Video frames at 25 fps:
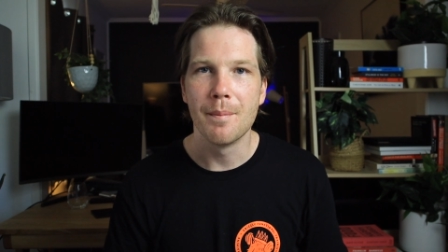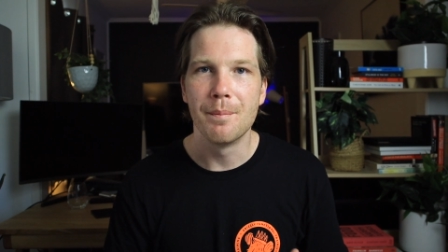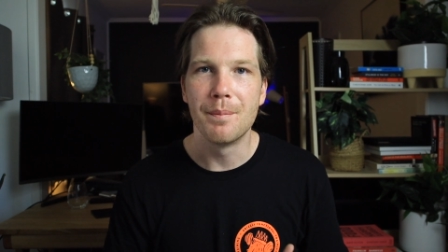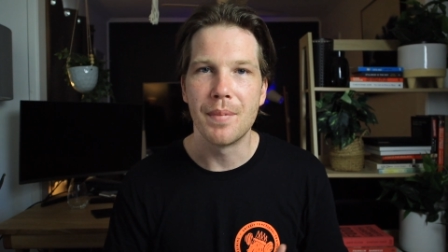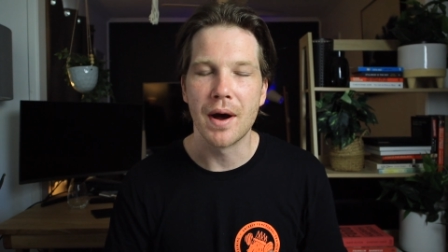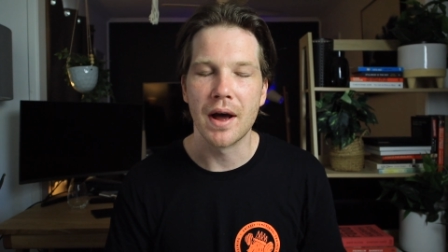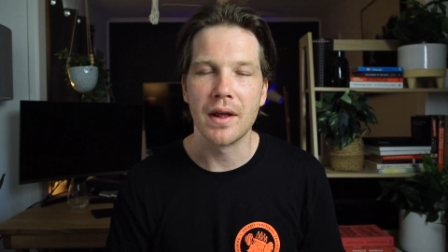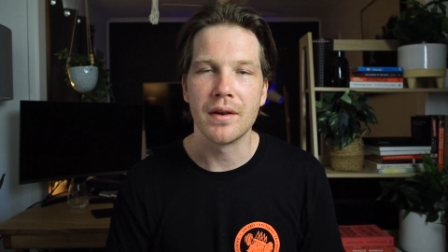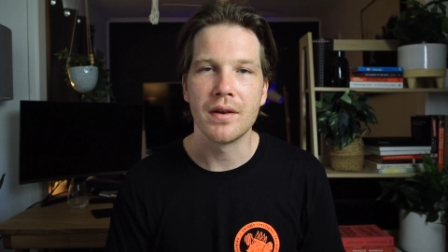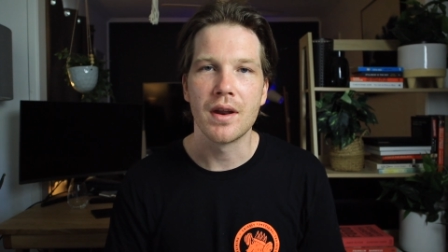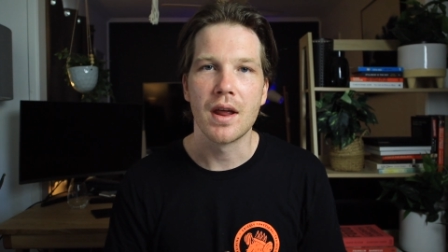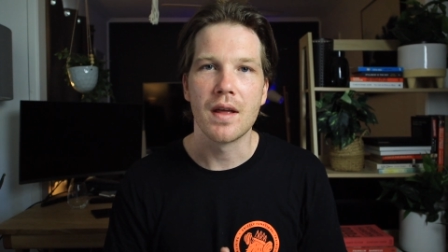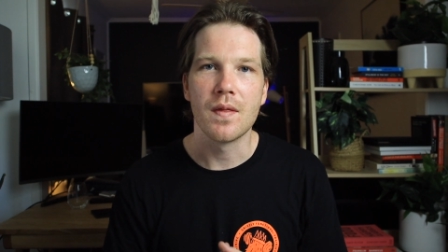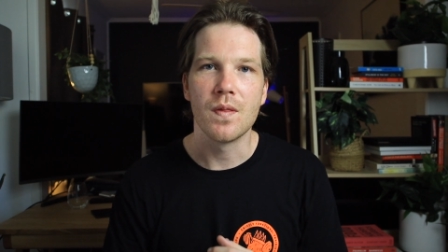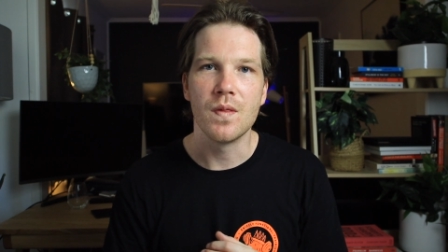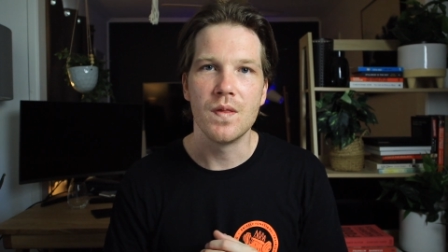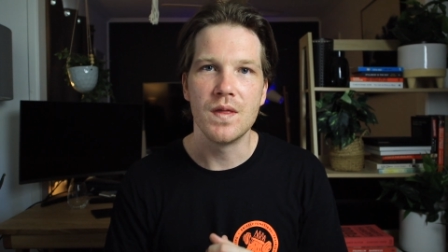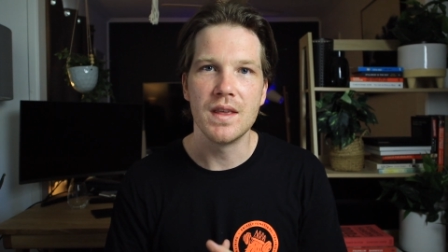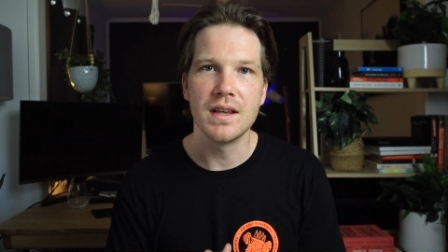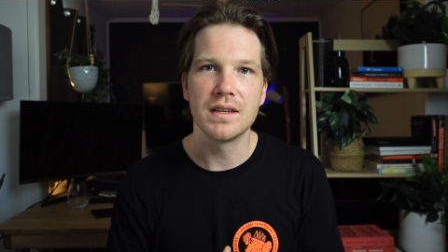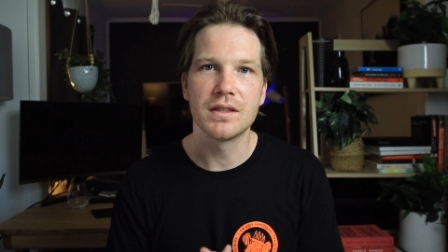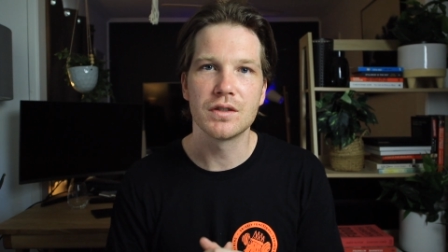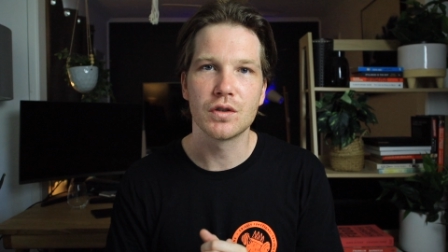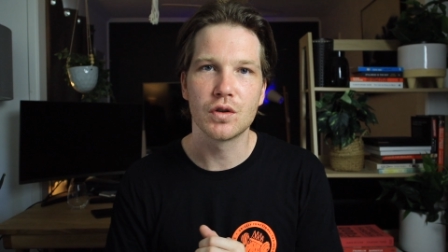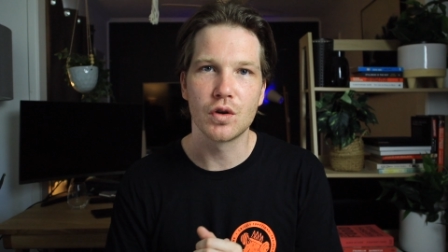But
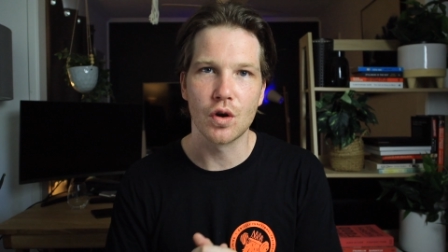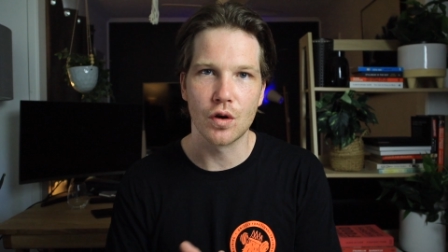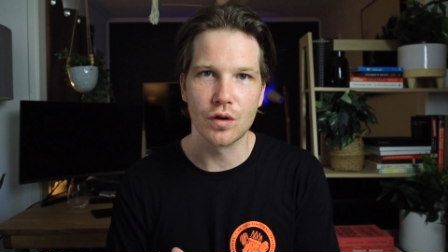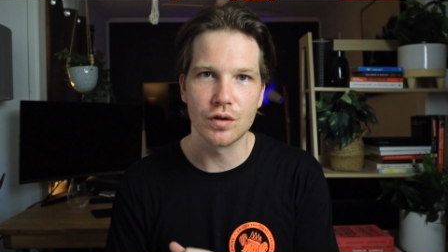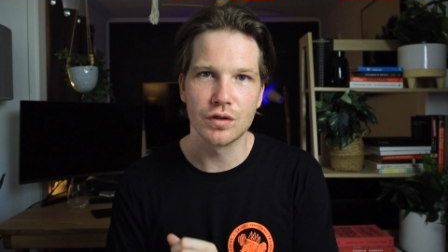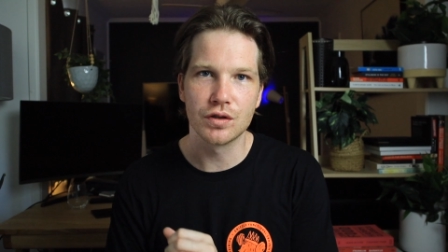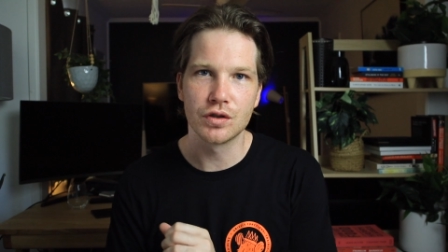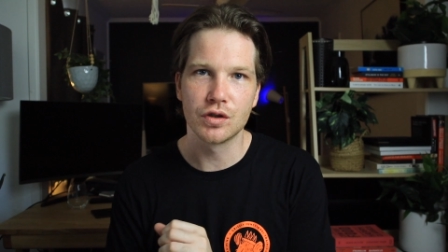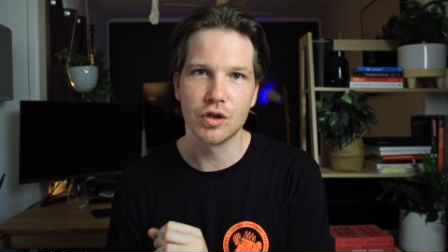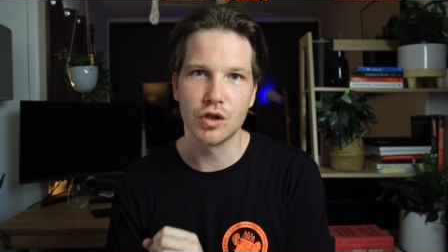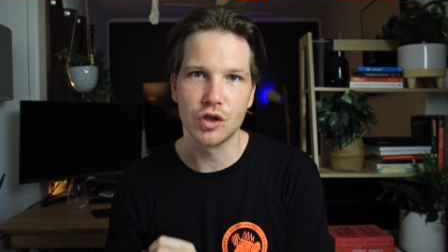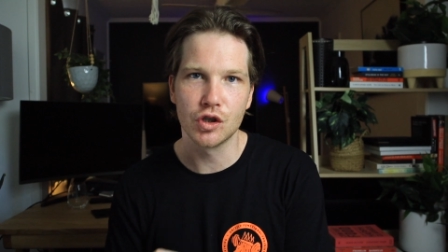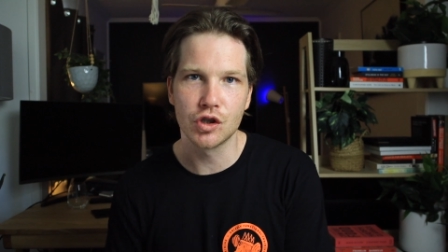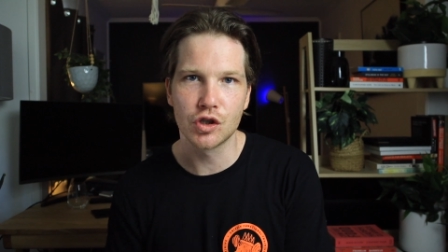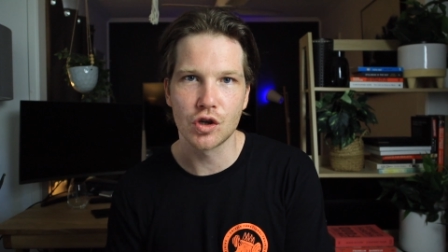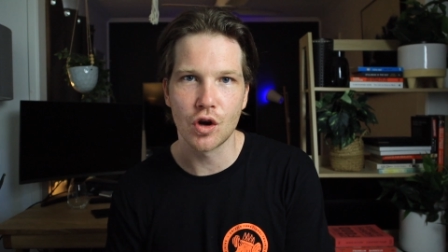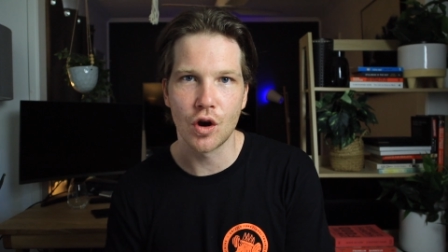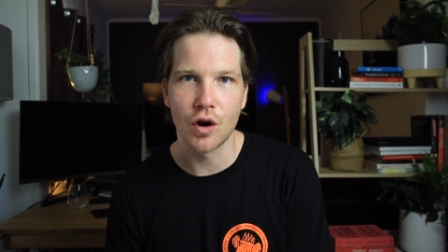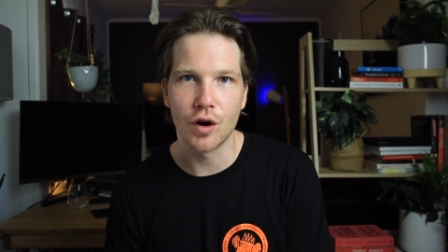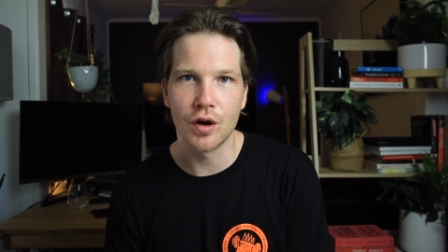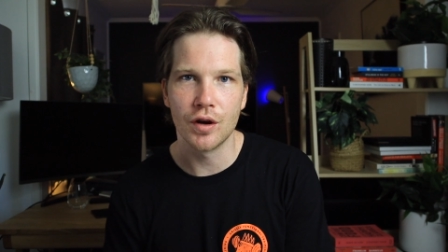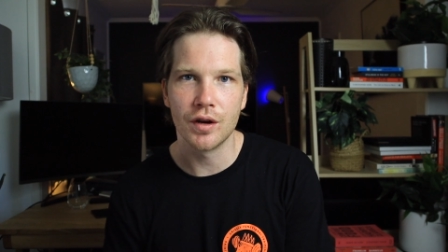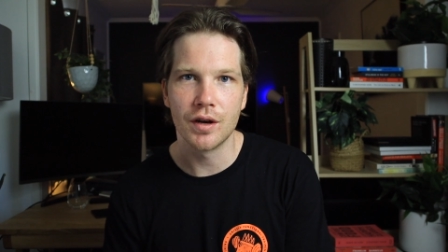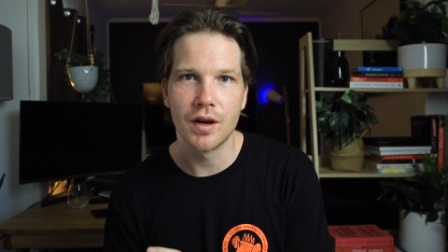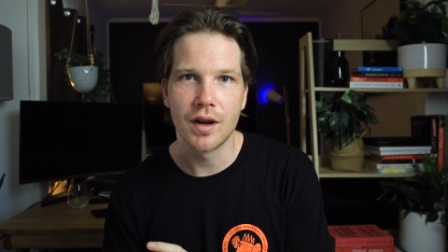this goes to
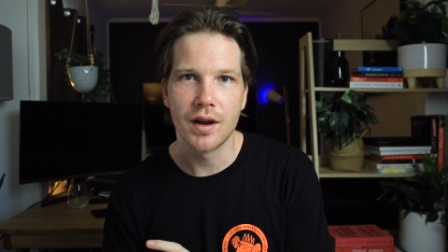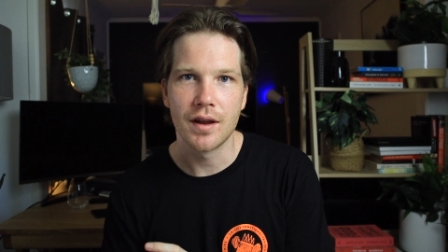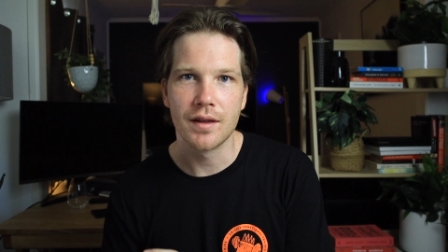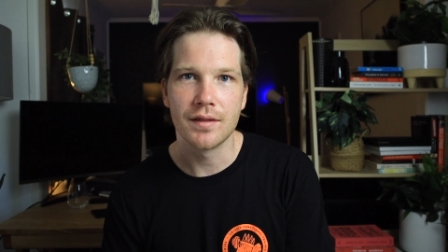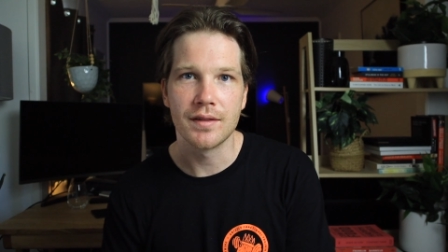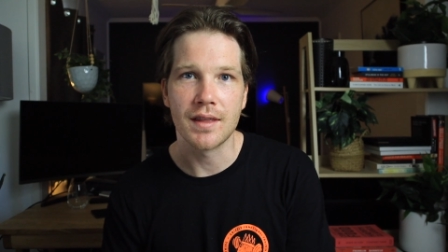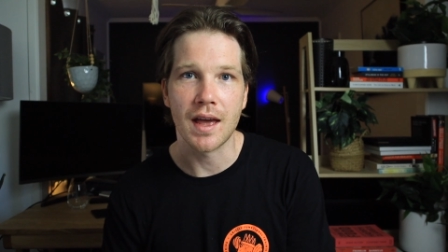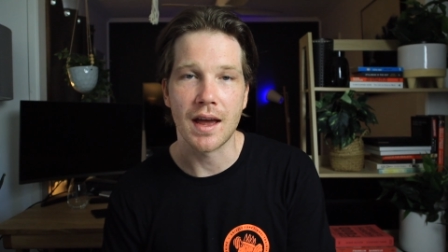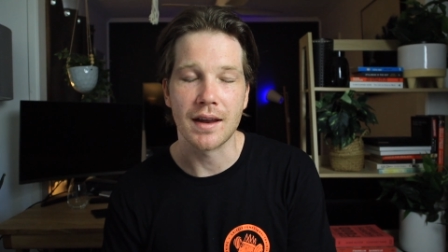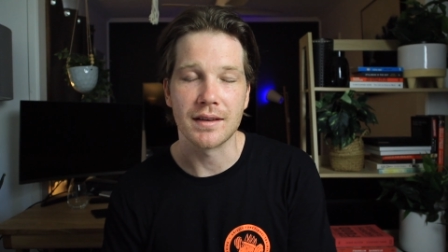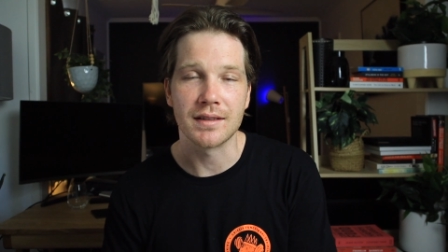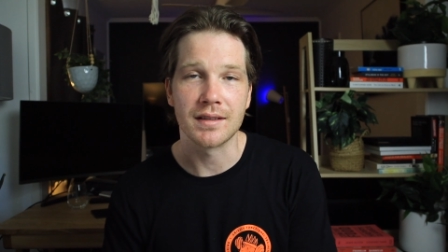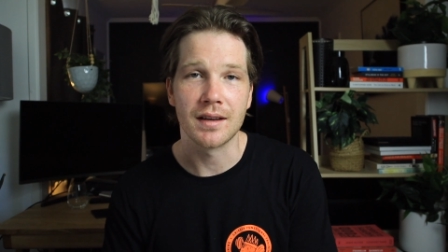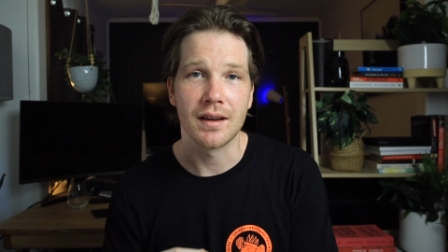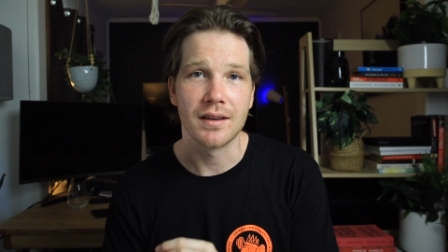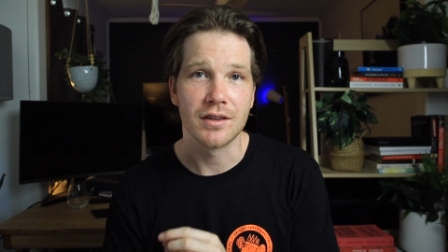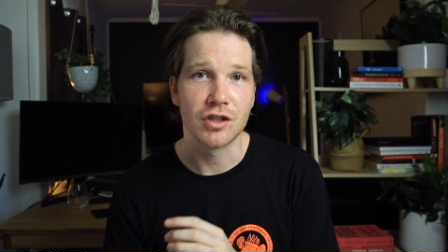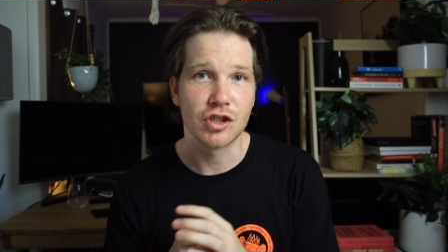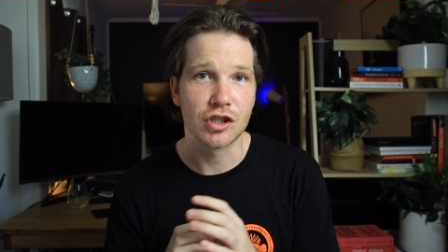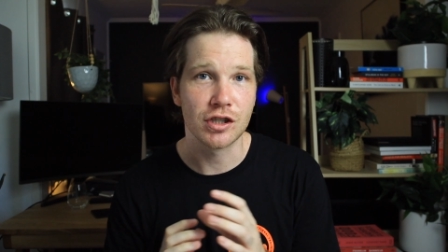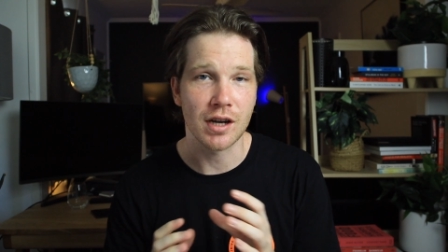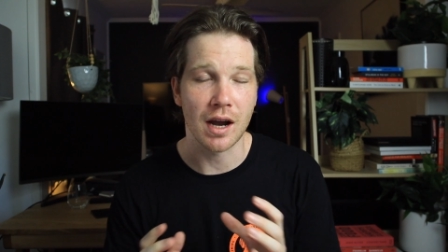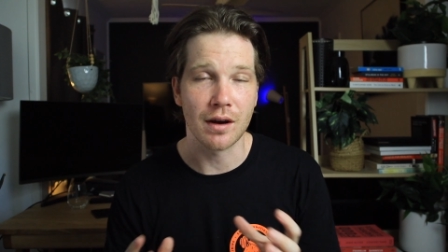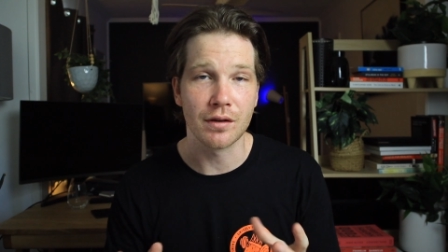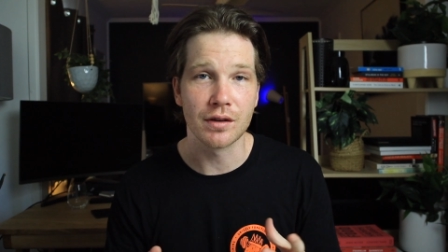show that
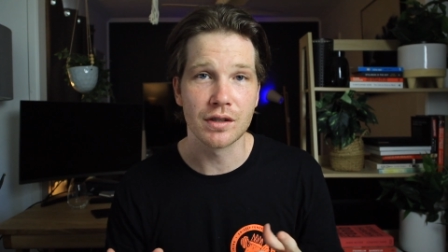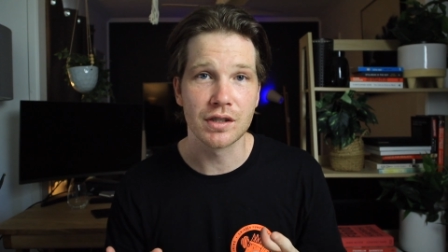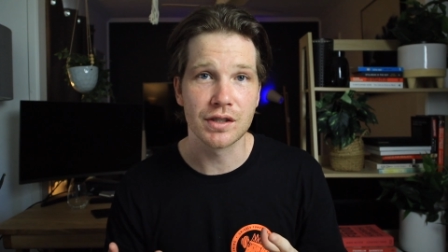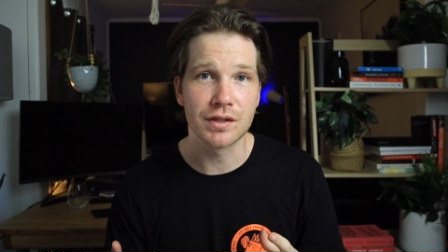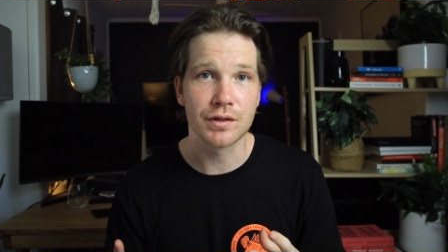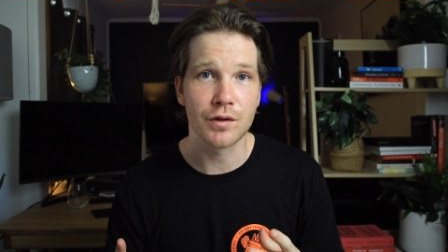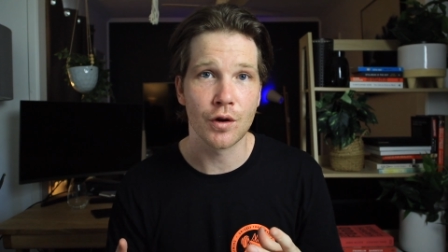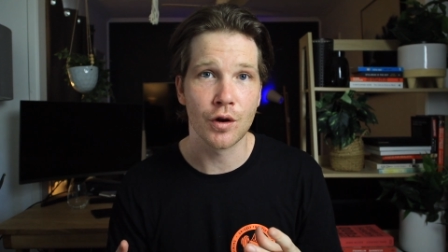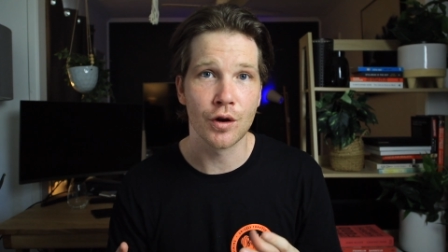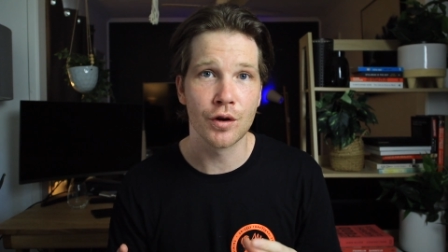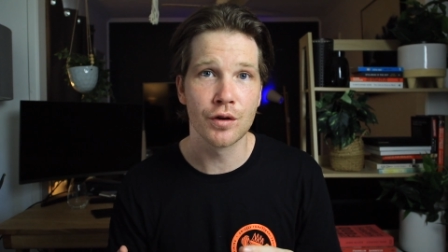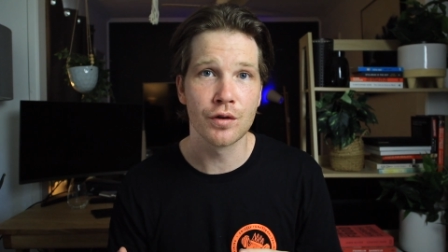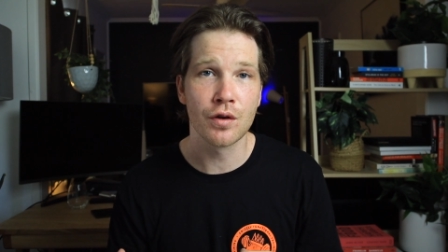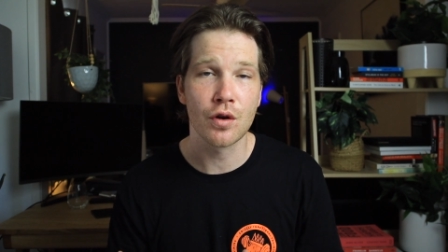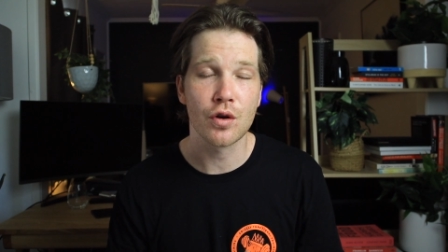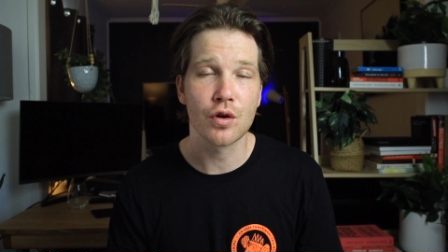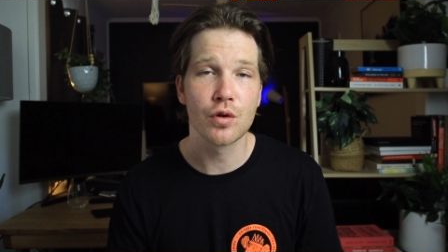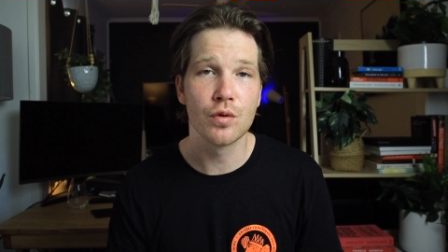Sharon Stone,